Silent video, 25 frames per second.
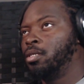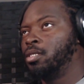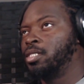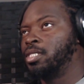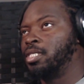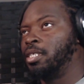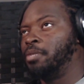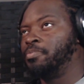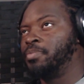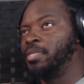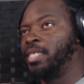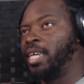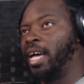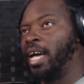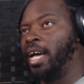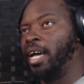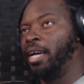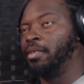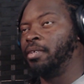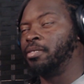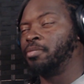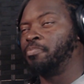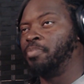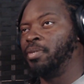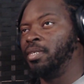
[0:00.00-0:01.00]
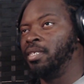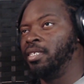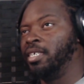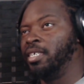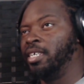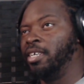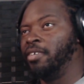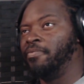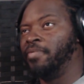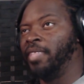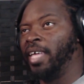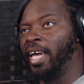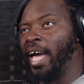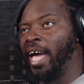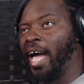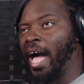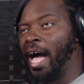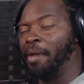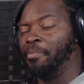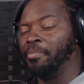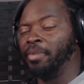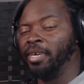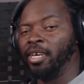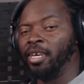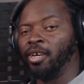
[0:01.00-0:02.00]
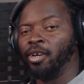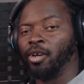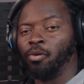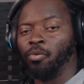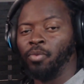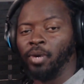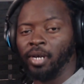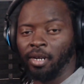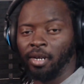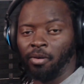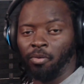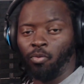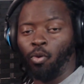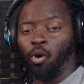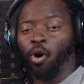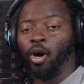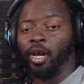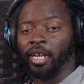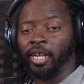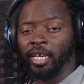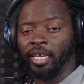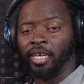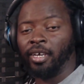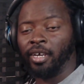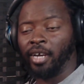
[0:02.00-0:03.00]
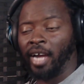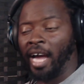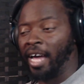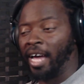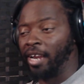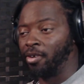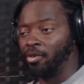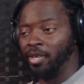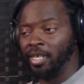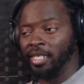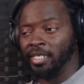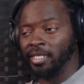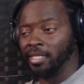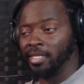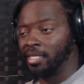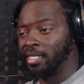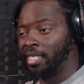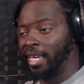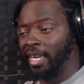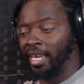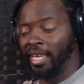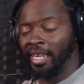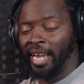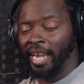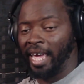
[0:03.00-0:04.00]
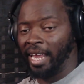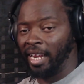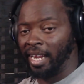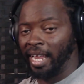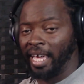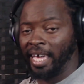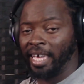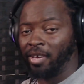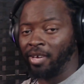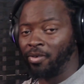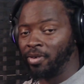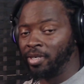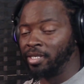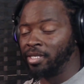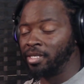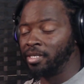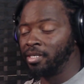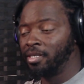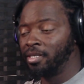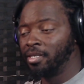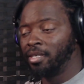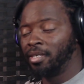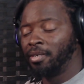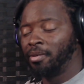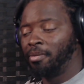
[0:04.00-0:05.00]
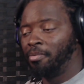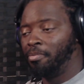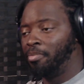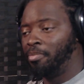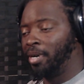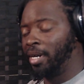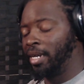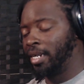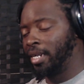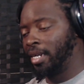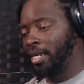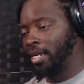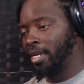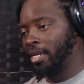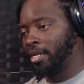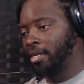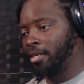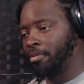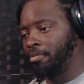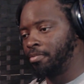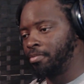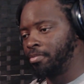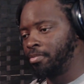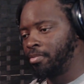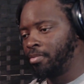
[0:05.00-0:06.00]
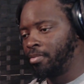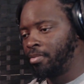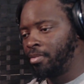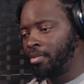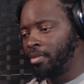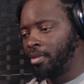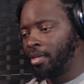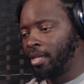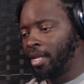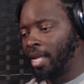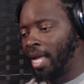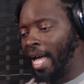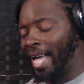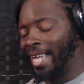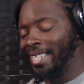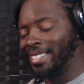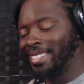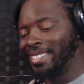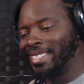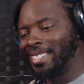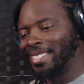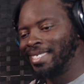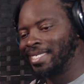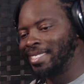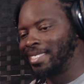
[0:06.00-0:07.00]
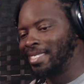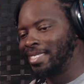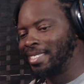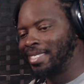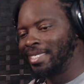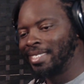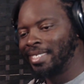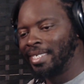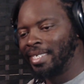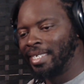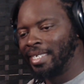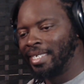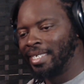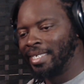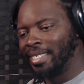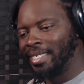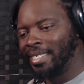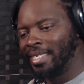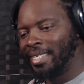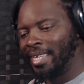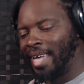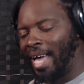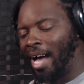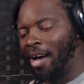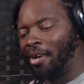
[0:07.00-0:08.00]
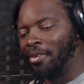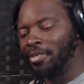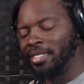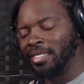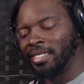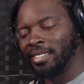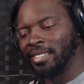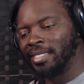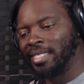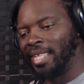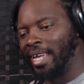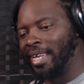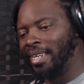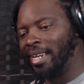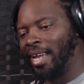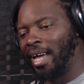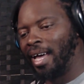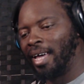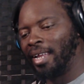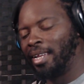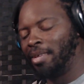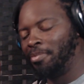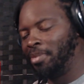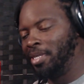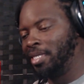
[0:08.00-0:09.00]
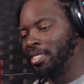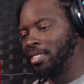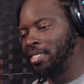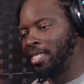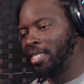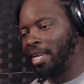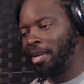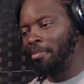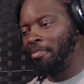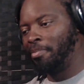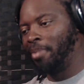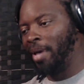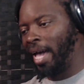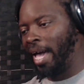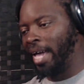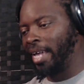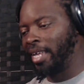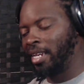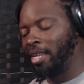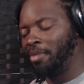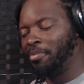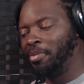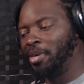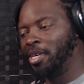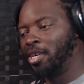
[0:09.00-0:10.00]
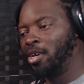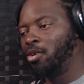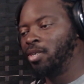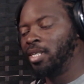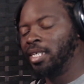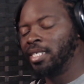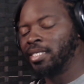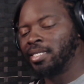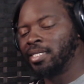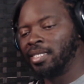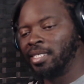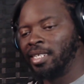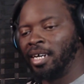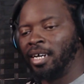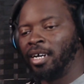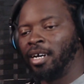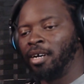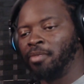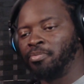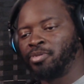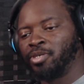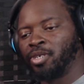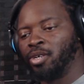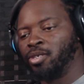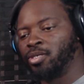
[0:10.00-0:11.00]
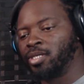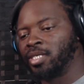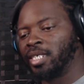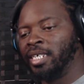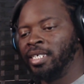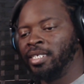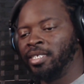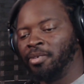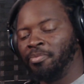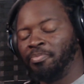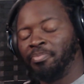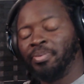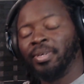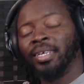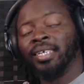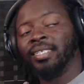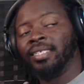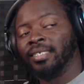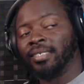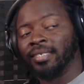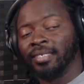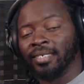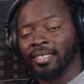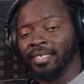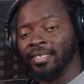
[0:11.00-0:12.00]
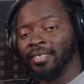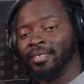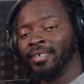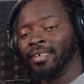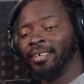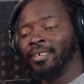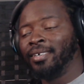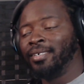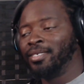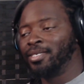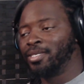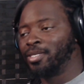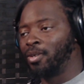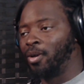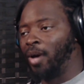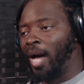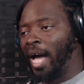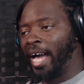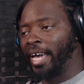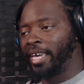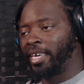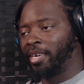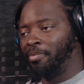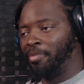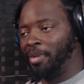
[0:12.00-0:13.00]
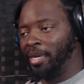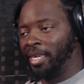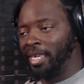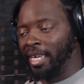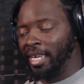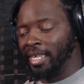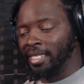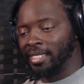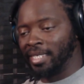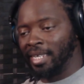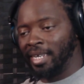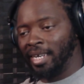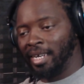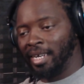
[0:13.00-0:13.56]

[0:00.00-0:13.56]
sometimes believe that I'm hearing what I want to hear. I don't understand that language, but um, I just, I was just like, nah. Let me step back. Let me go listen to Upchurch independently, so I can begin to